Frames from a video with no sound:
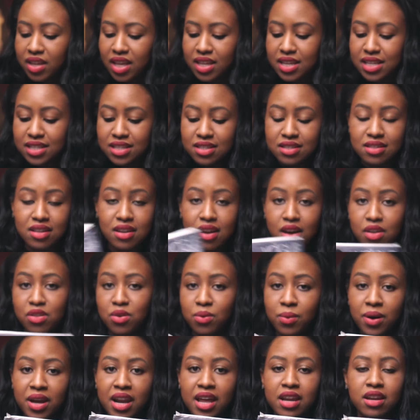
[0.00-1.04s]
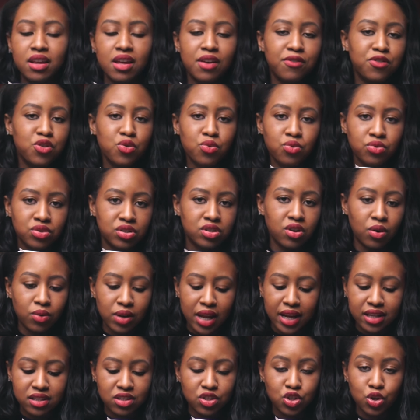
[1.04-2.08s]
This is another one, and if you don't
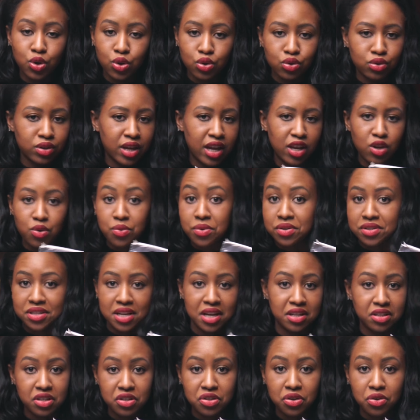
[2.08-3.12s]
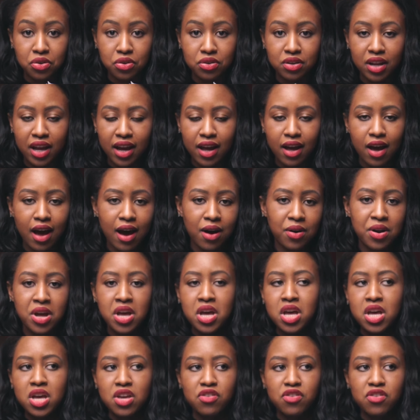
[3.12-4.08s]
like the turtleneck, you can take the turtleneck out.